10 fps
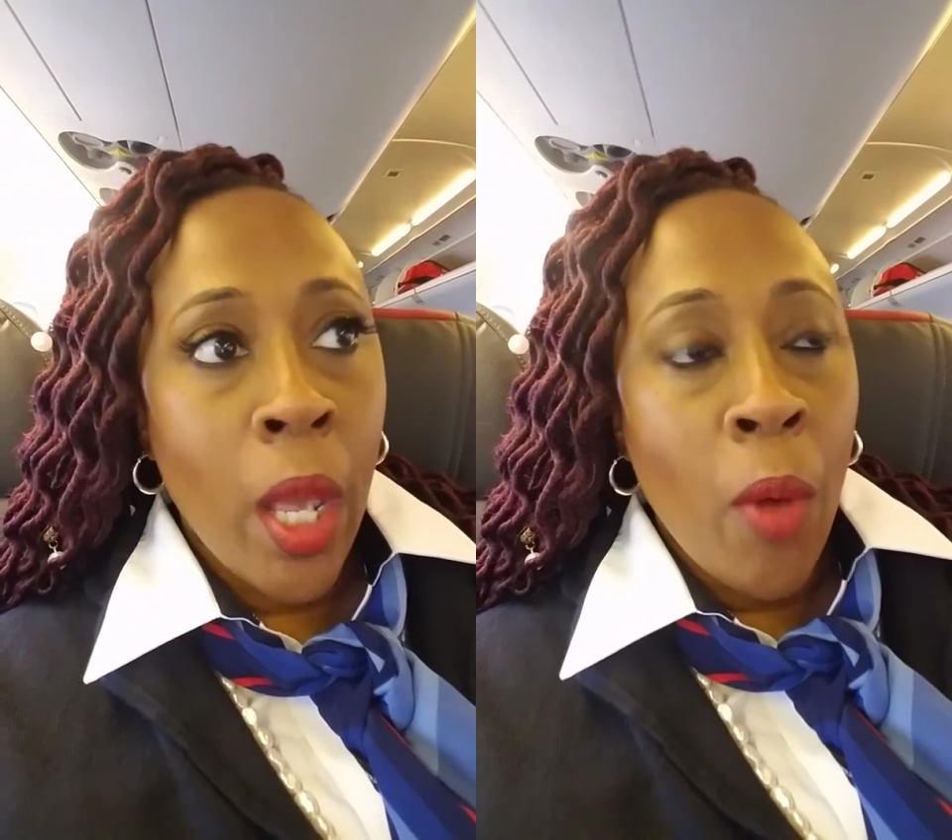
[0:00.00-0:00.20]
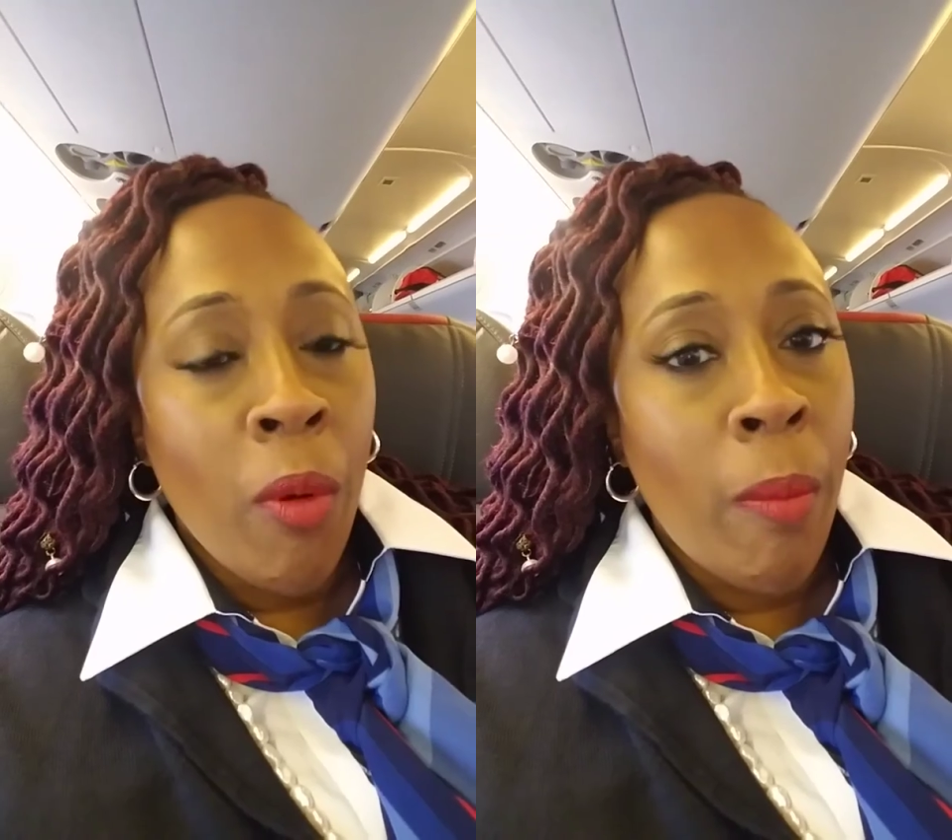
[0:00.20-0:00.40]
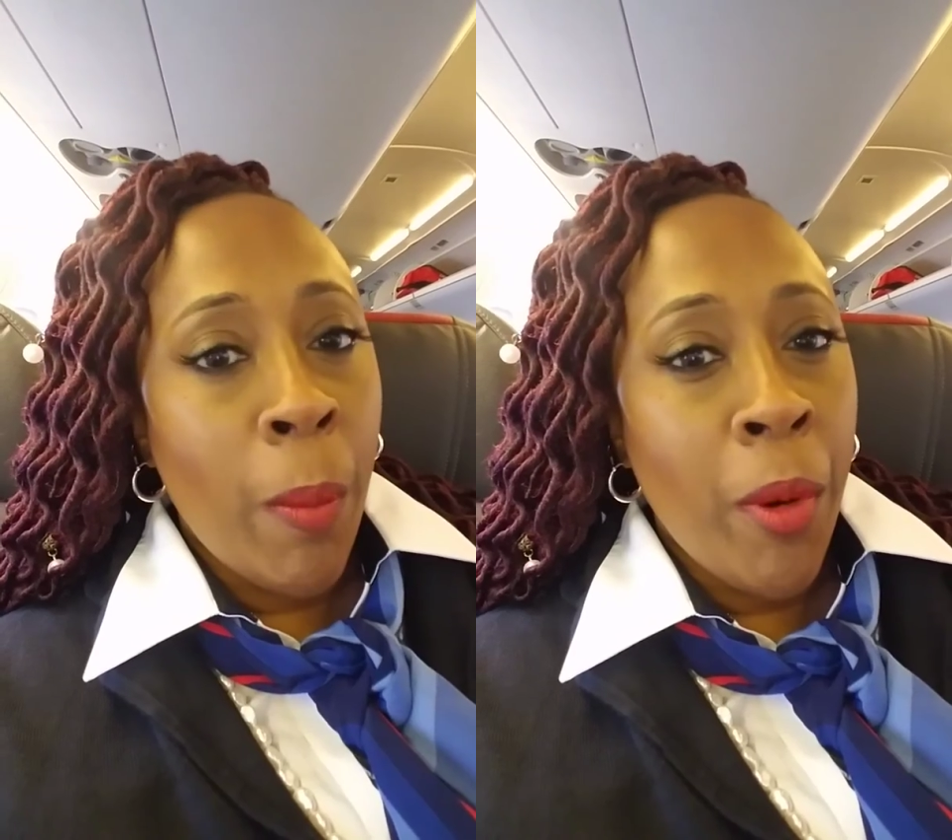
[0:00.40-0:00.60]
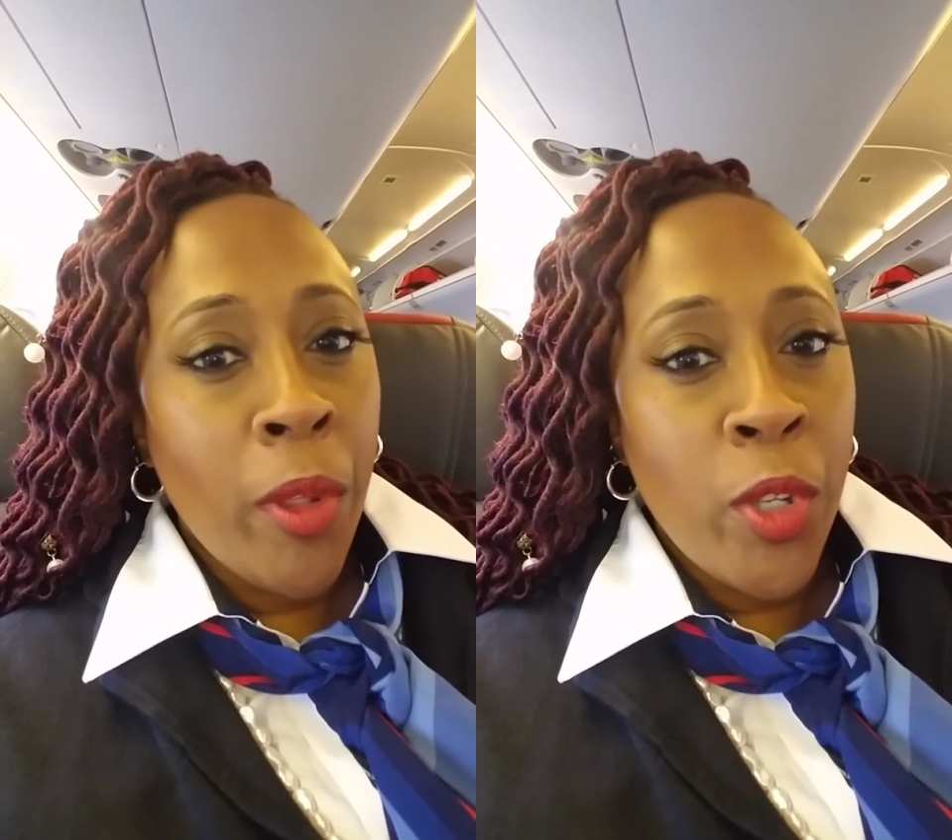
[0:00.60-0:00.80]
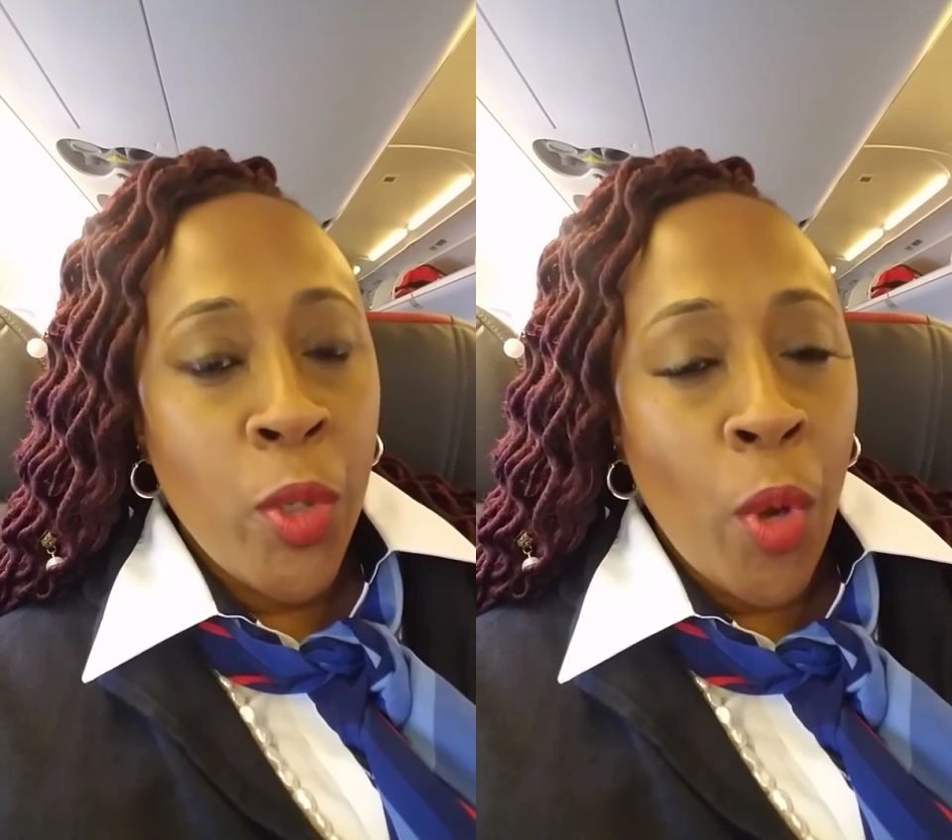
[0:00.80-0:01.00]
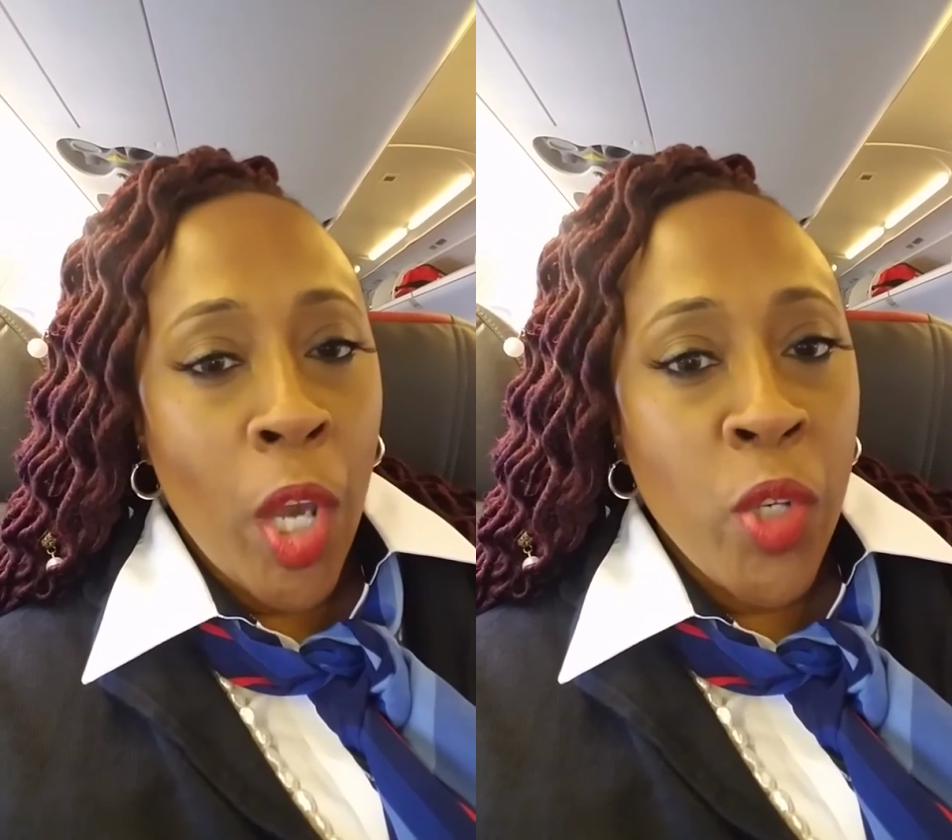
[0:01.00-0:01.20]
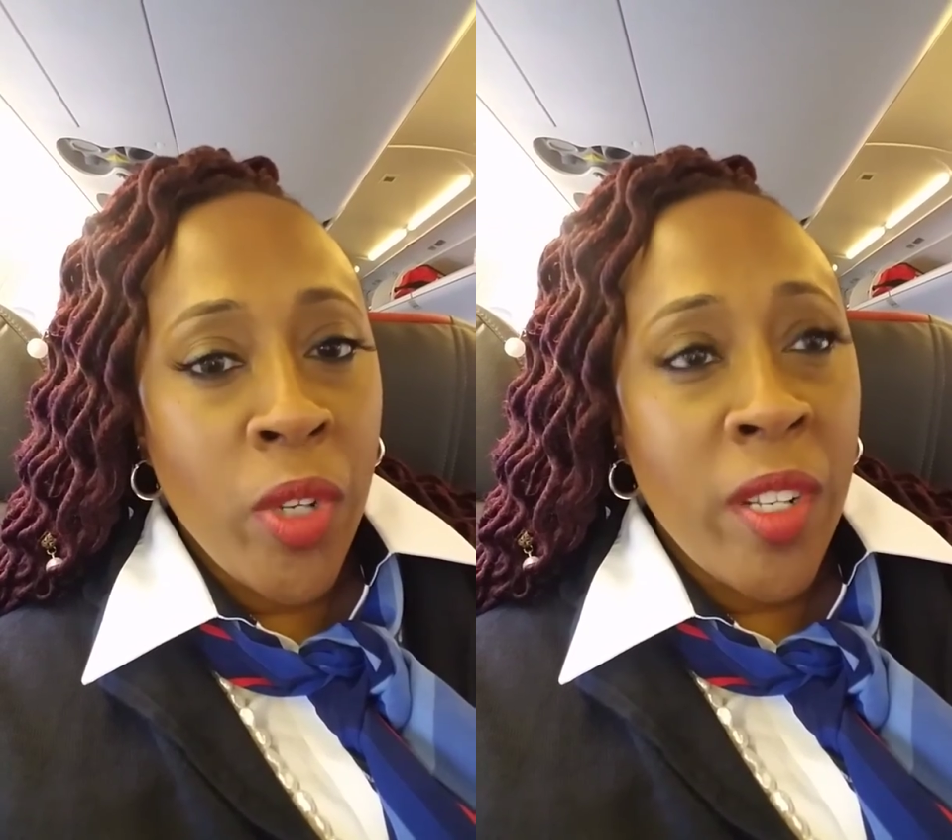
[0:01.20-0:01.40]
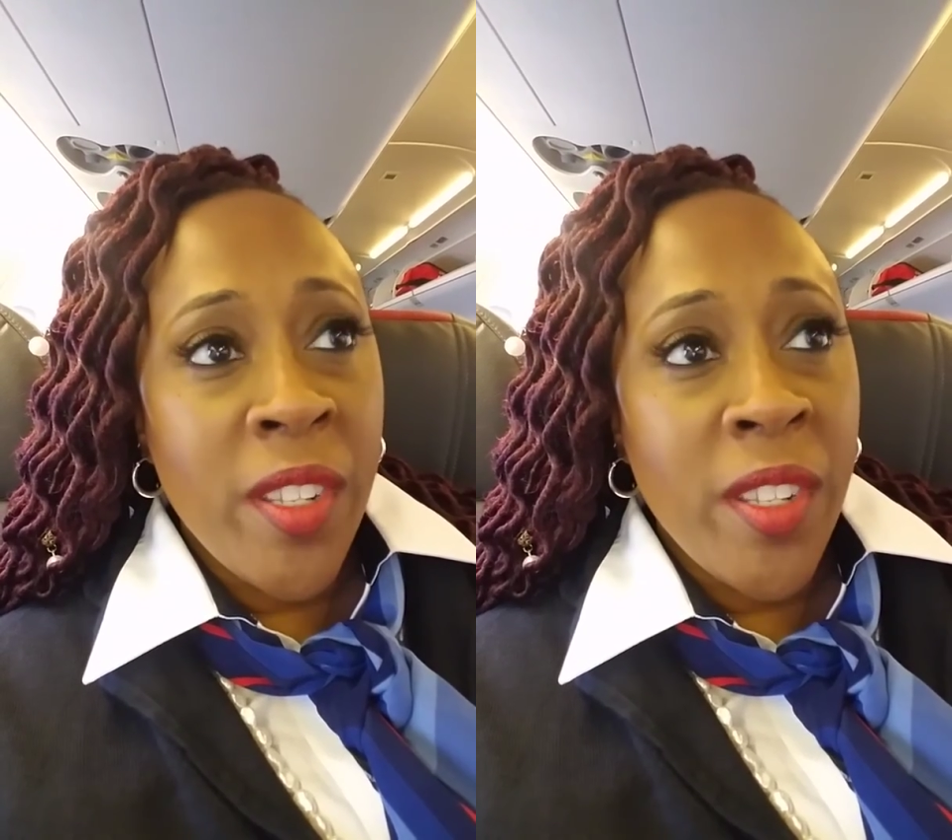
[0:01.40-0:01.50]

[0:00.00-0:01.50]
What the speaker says: Remember, the 200 and the